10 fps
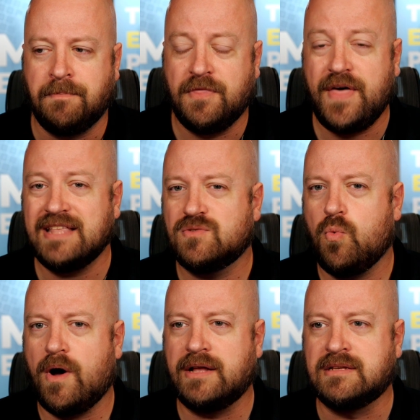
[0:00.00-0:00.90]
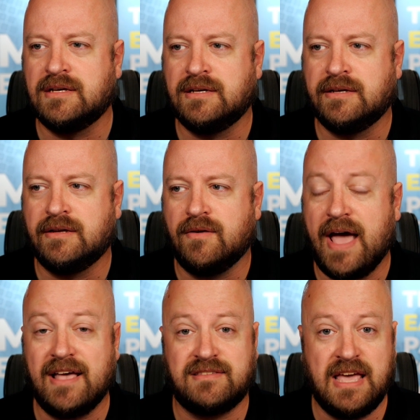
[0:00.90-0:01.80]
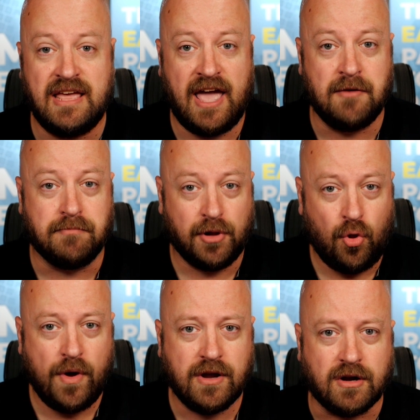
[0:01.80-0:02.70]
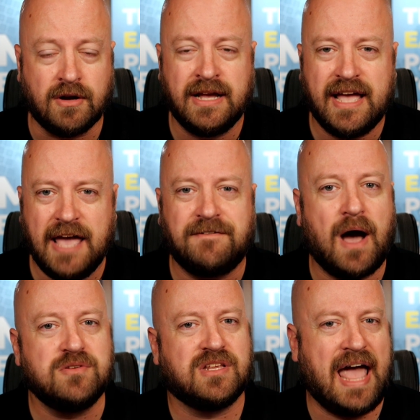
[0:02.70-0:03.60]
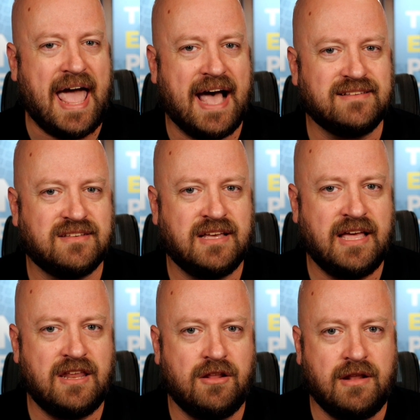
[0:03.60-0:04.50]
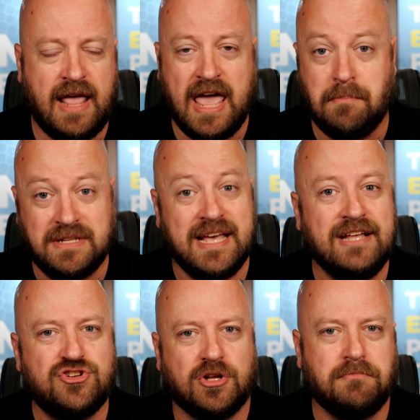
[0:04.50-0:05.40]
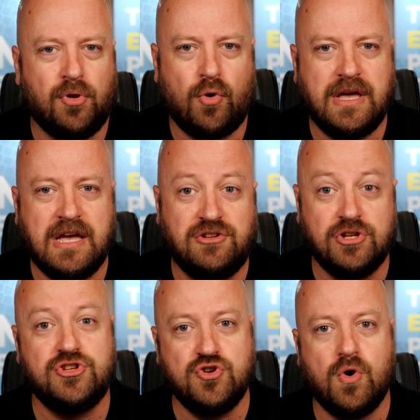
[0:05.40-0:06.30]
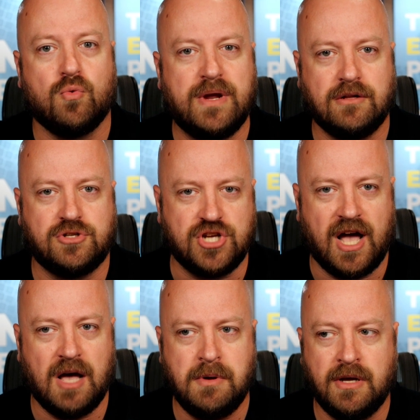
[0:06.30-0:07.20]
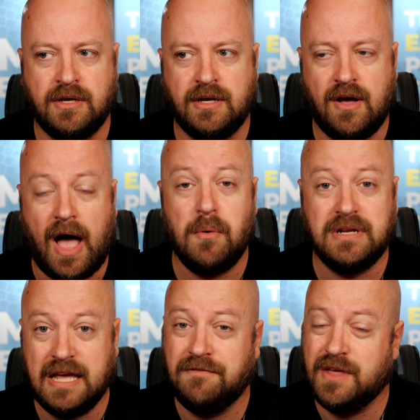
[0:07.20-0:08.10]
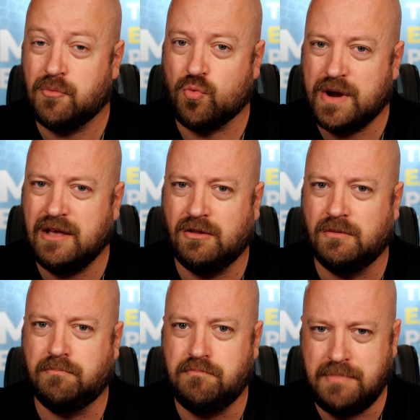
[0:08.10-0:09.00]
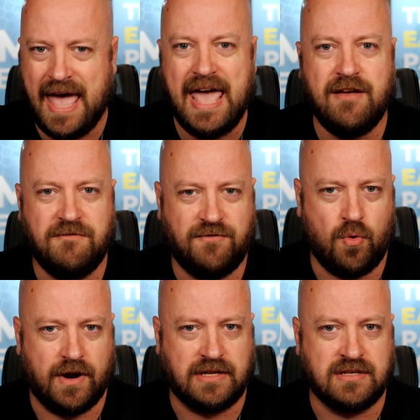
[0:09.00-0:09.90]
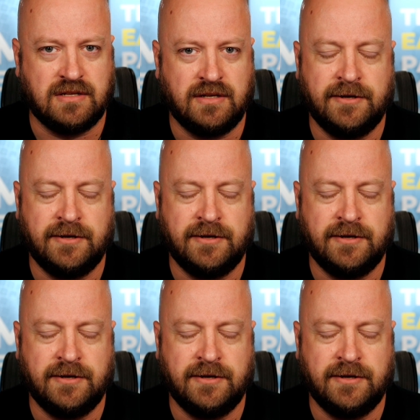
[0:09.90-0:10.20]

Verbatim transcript: That's what, as an employer, if I was going to ask a potential employee to do a real job, I would give them real pay for it